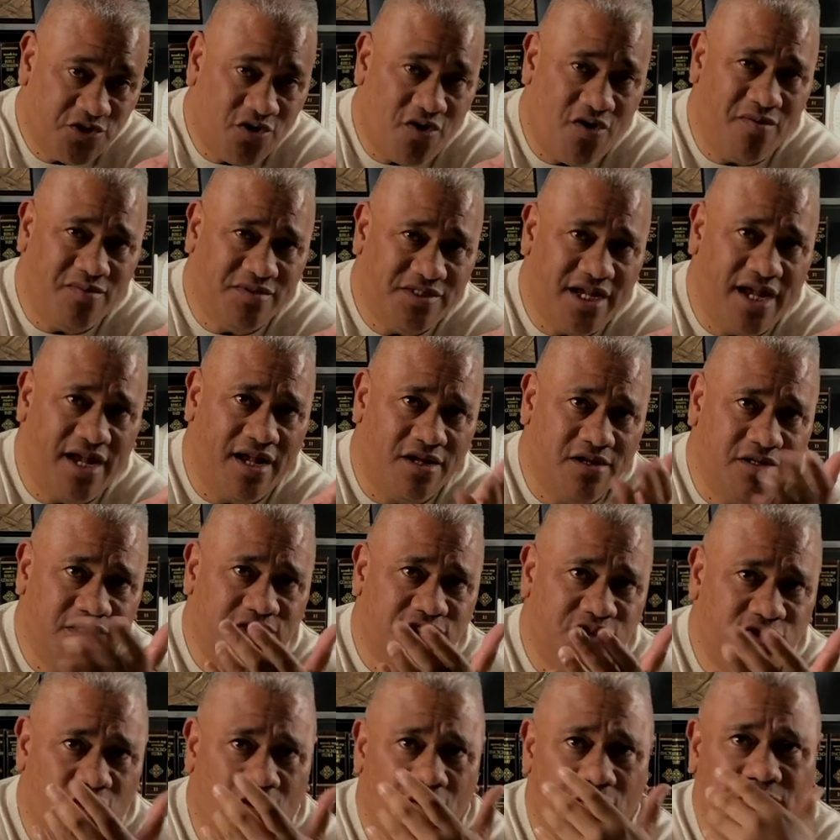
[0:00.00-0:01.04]

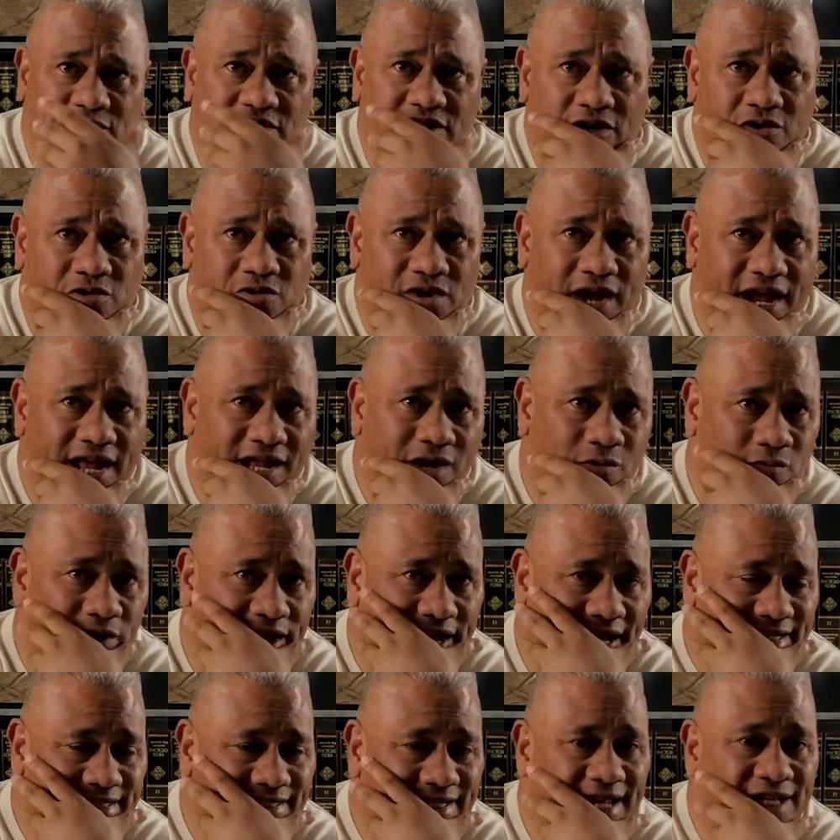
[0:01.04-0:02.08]
storms are created
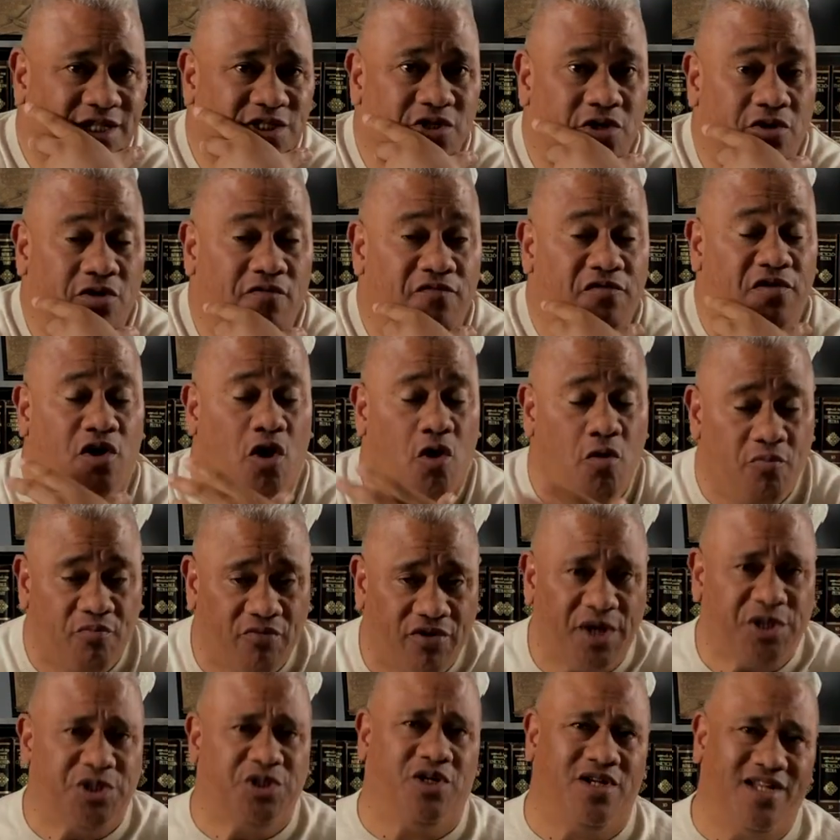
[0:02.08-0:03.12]
when a center of low
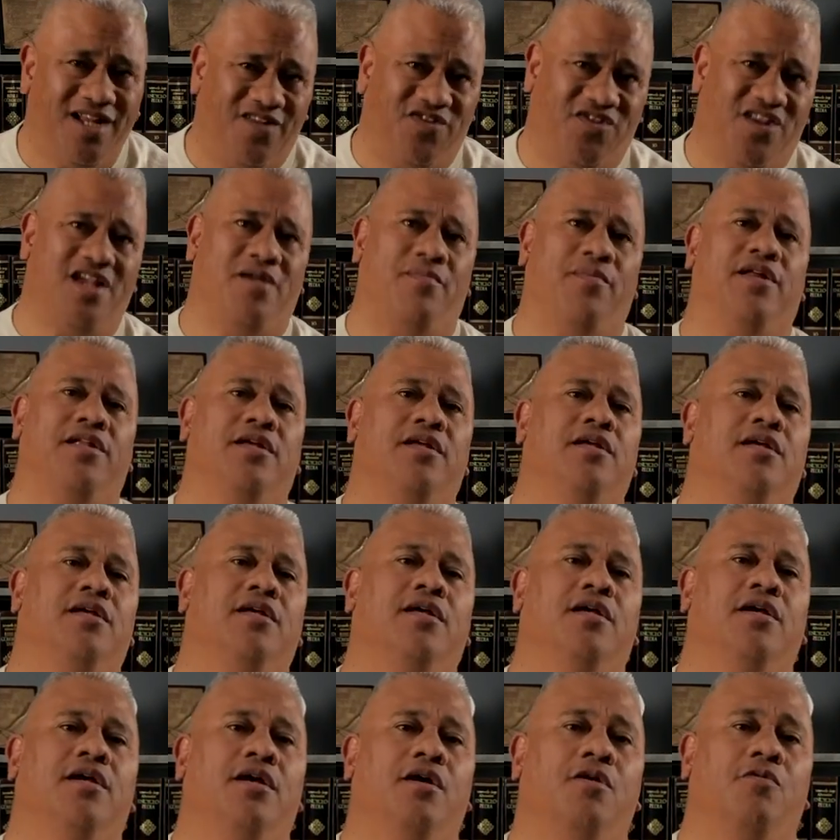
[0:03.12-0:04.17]
pressure, now think about it,
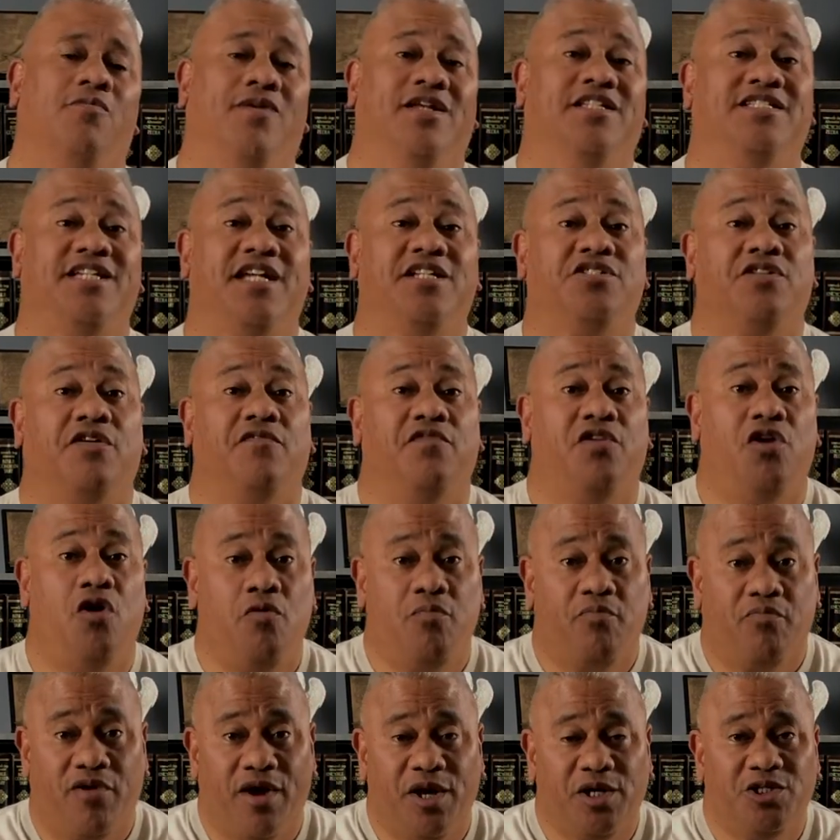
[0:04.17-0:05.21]
when center of low
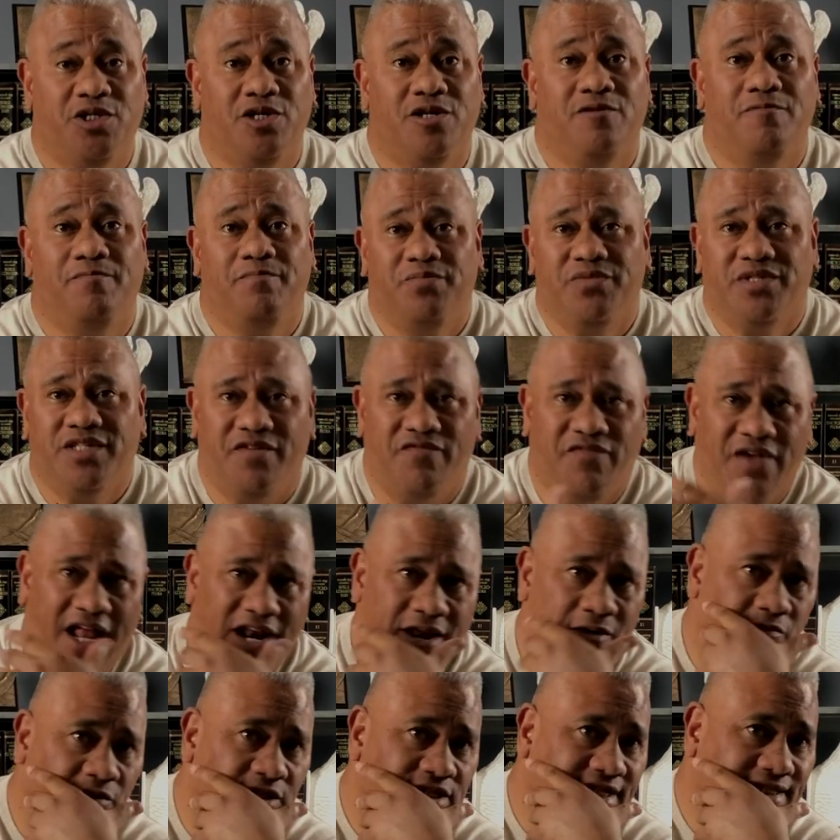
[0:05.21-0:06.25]
pressure
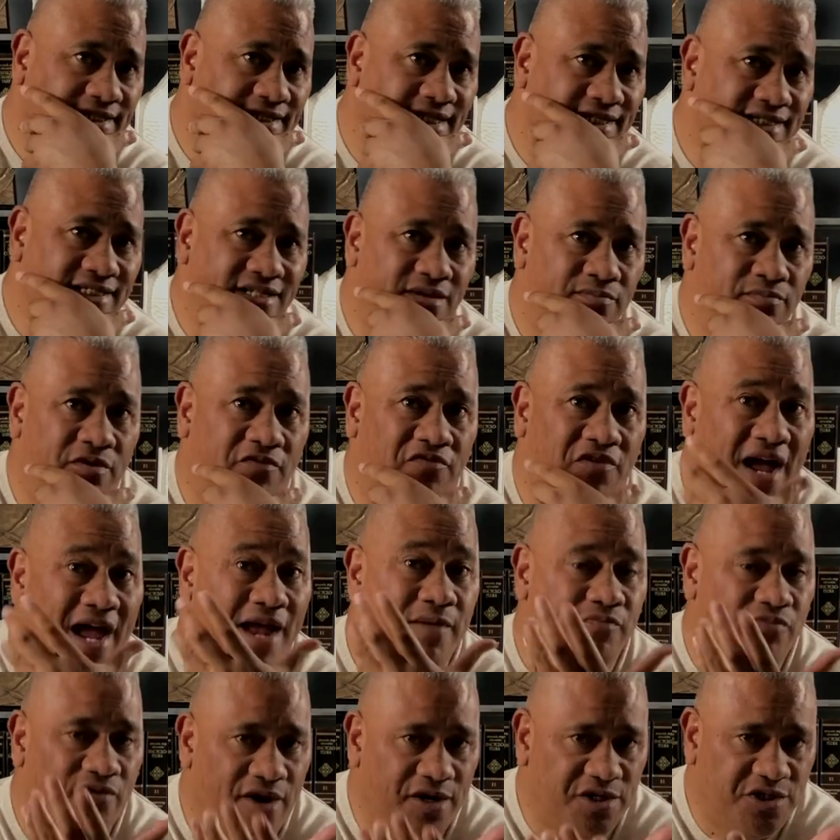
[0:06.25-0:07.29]
develop with the system of high
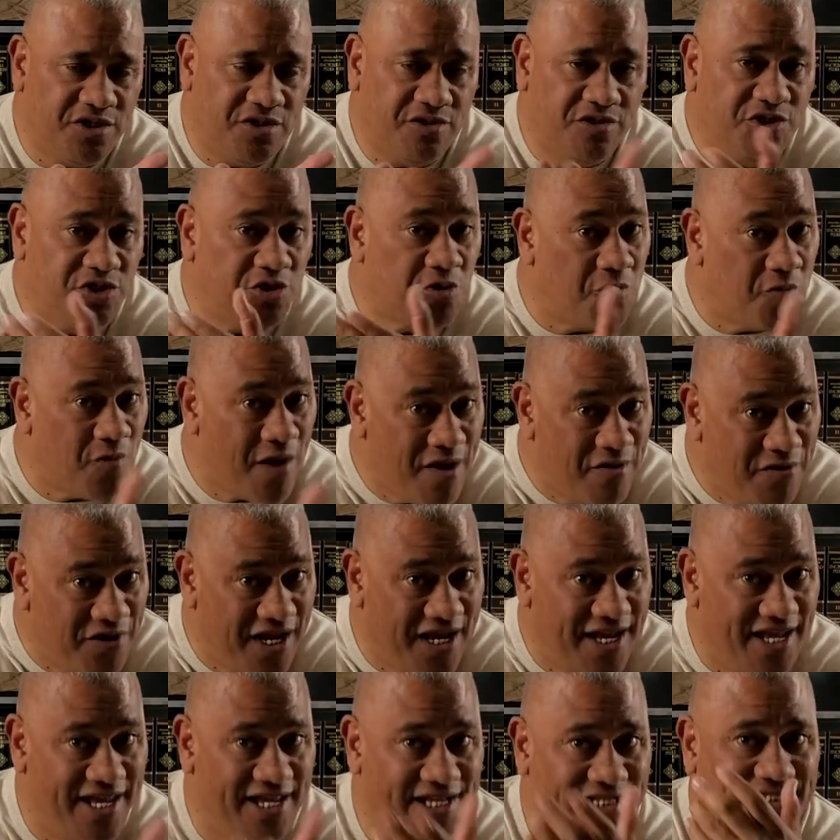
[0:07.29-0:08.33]
pressure
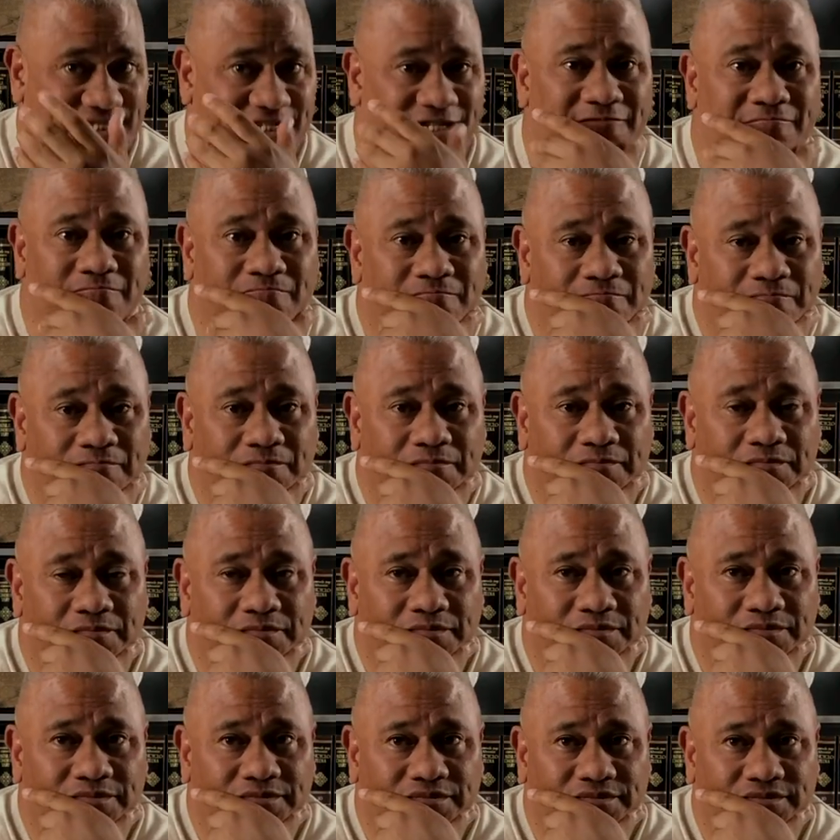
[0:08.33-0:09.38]
surrounding it.
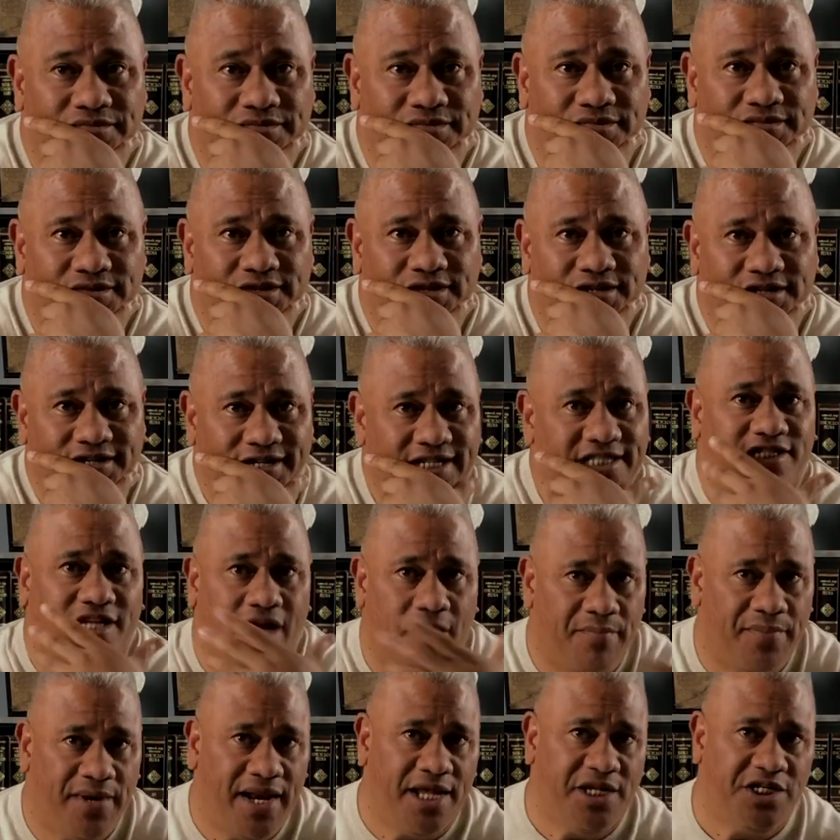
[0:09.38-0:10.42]
This
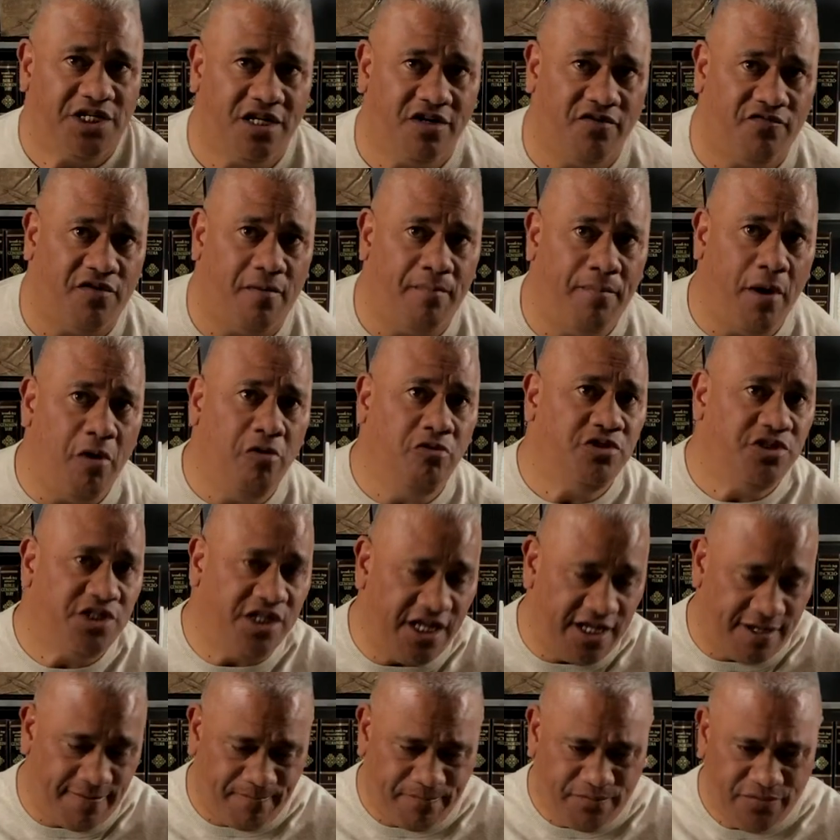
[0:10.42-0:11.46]
combination of
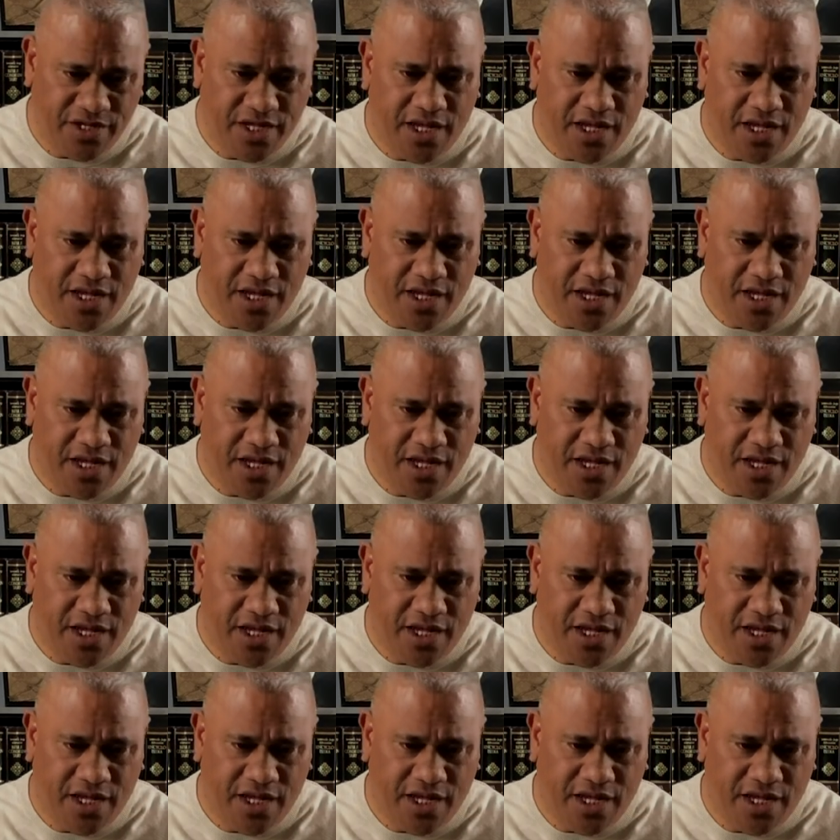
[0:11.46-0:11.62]
opposing